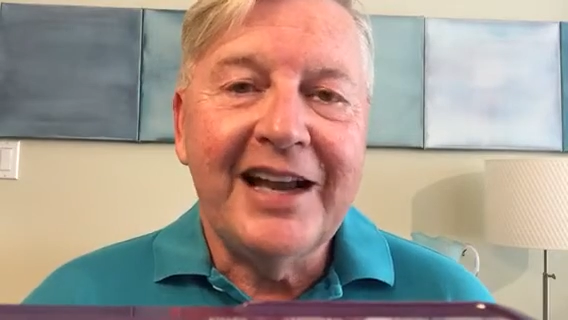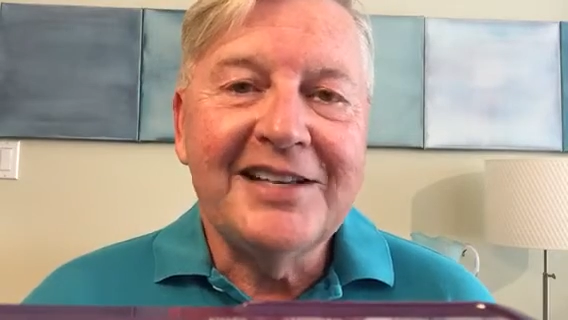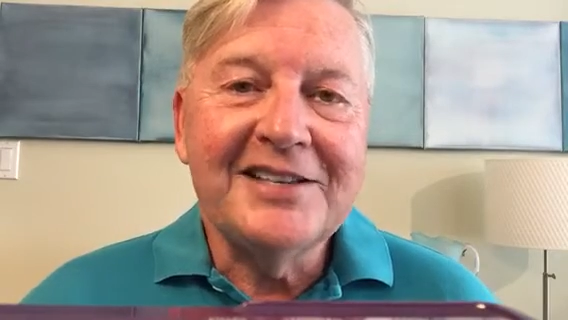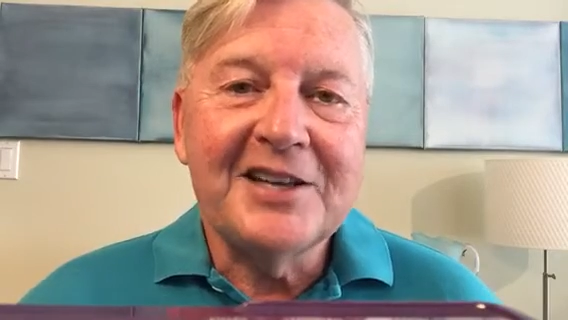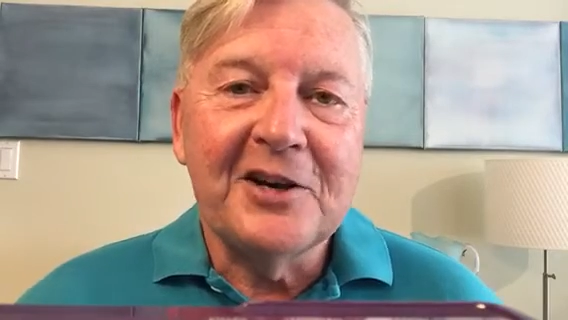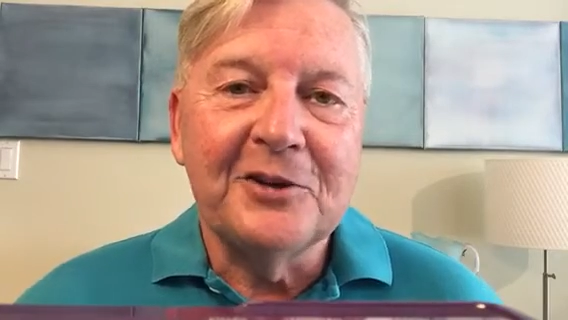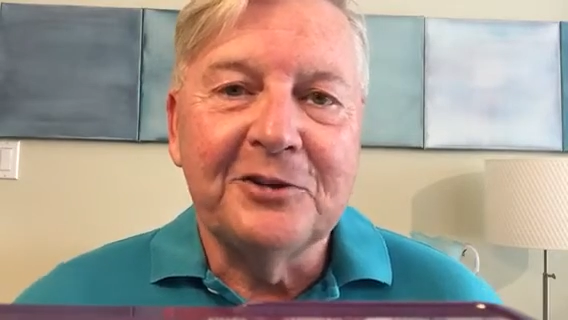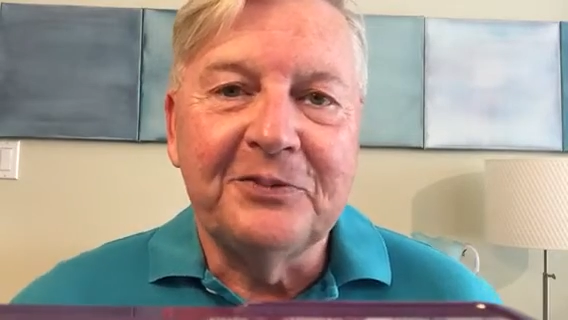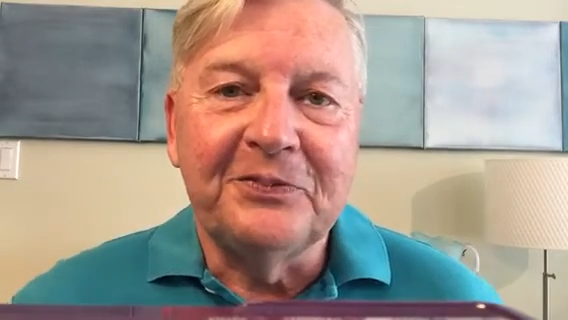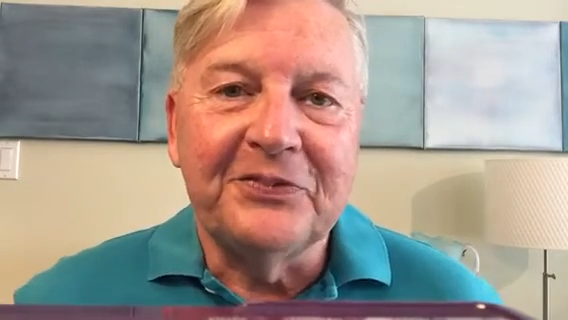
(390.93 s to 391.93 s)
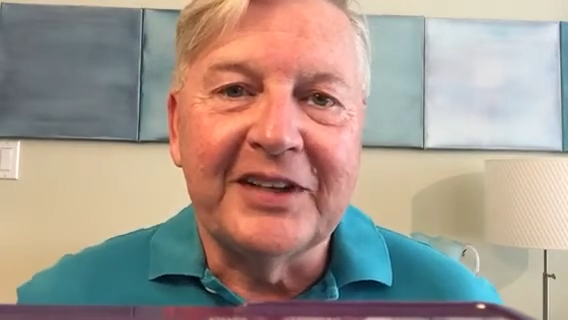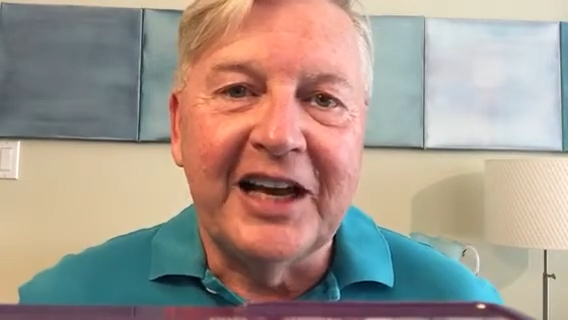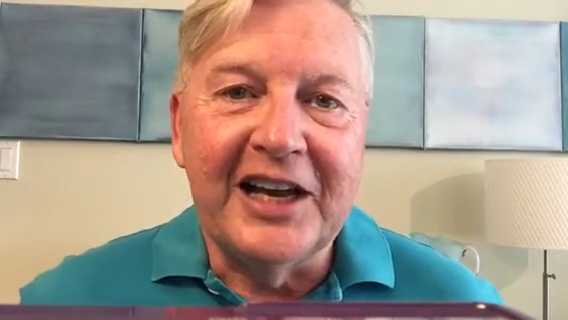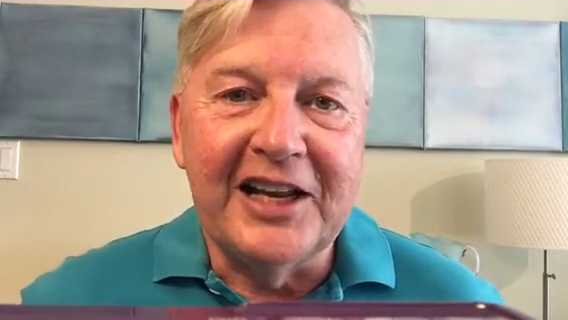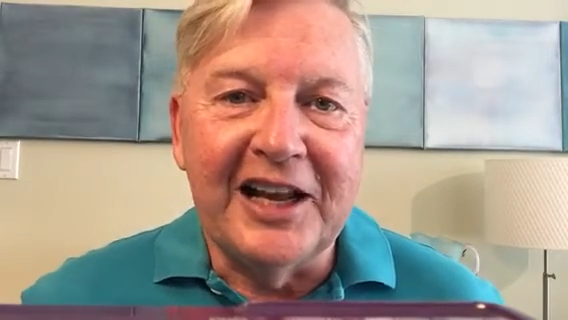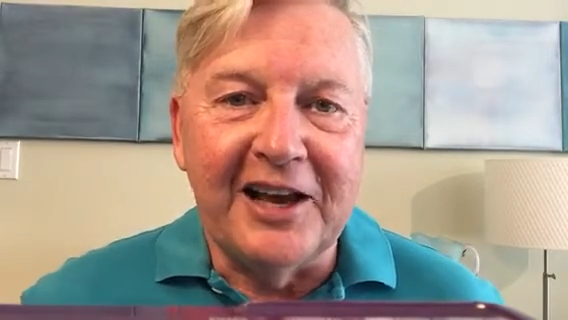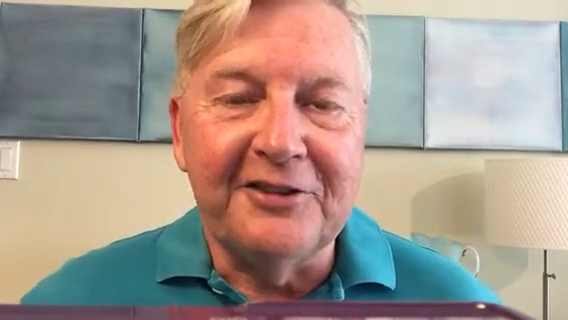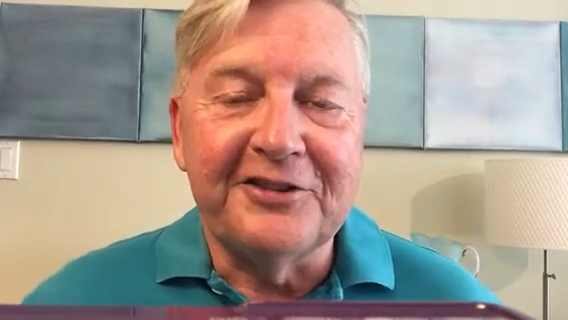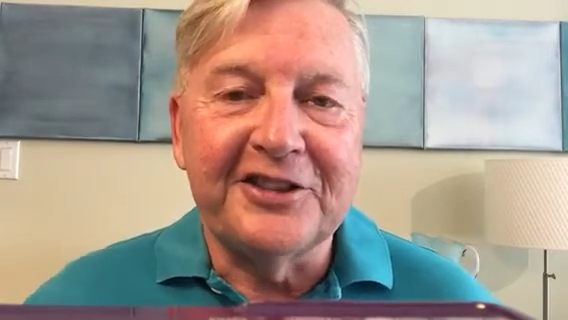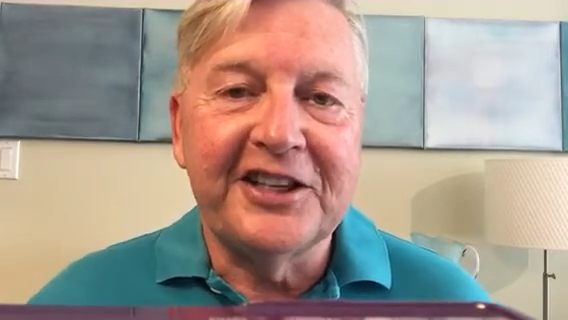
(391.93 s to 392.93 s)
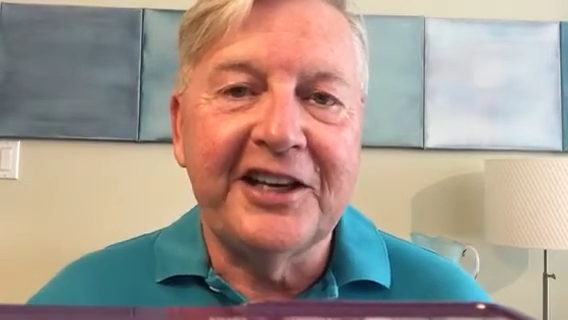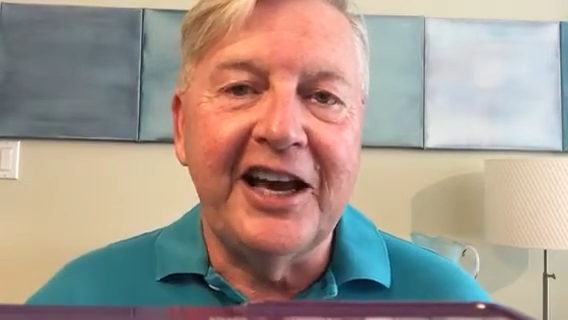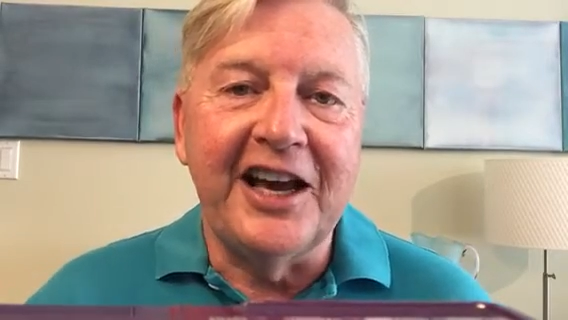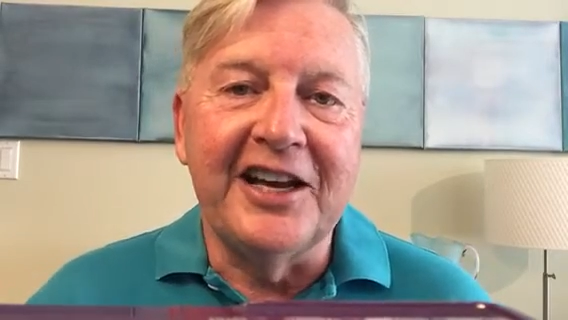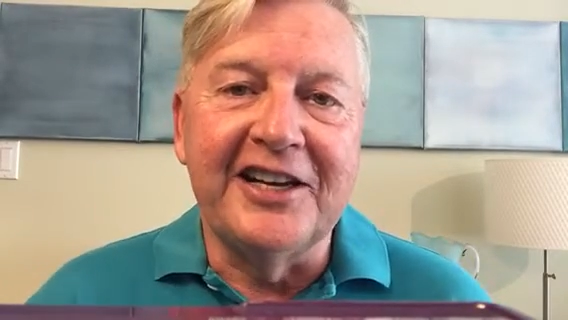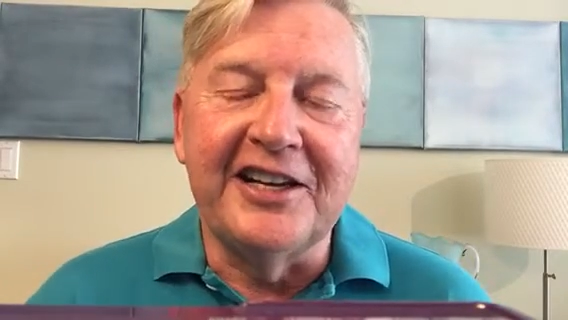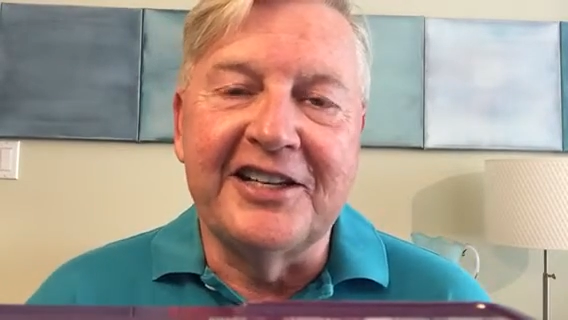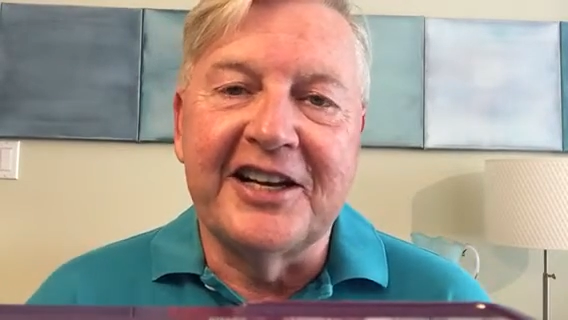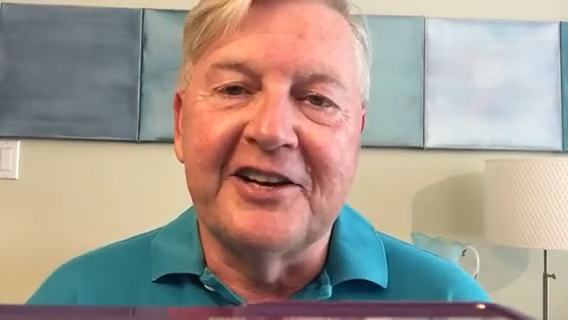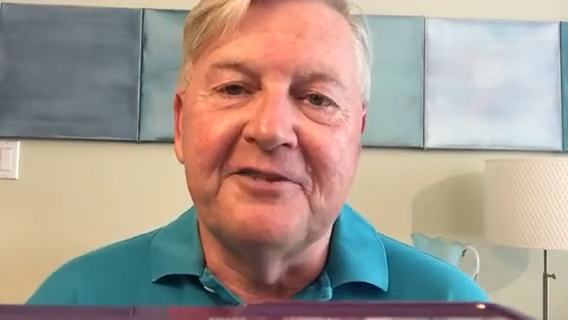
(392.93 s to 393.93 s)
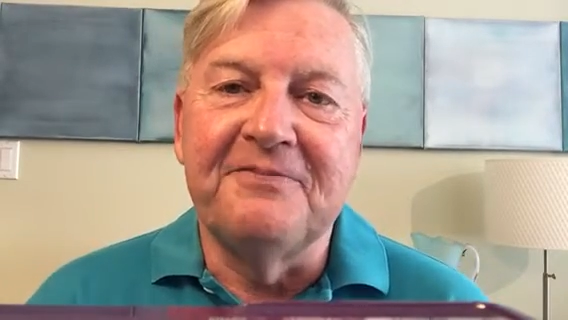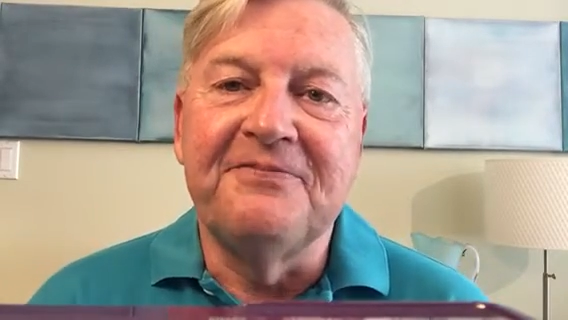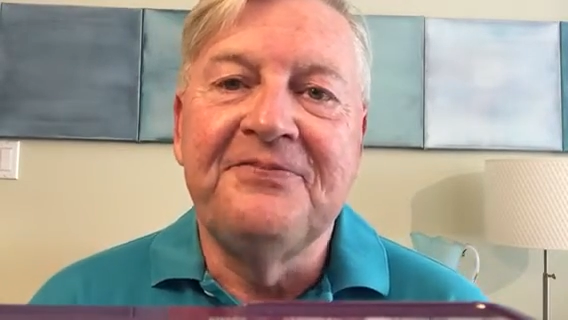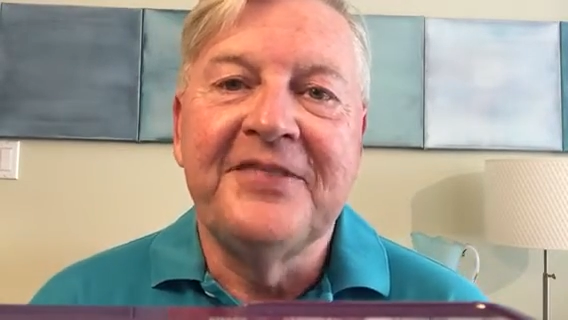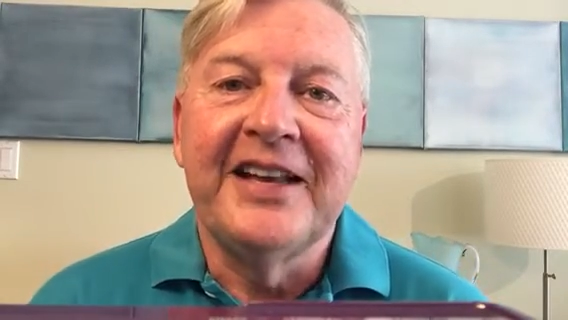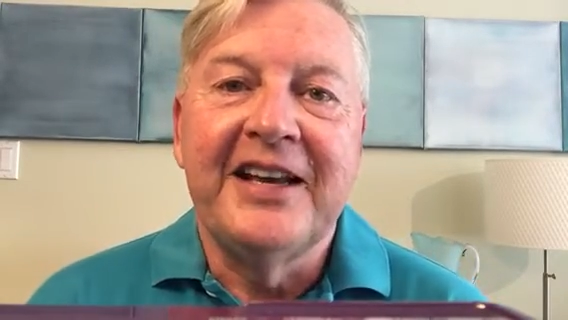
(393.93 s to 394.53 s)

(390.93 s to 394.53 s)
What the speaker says: And so I left and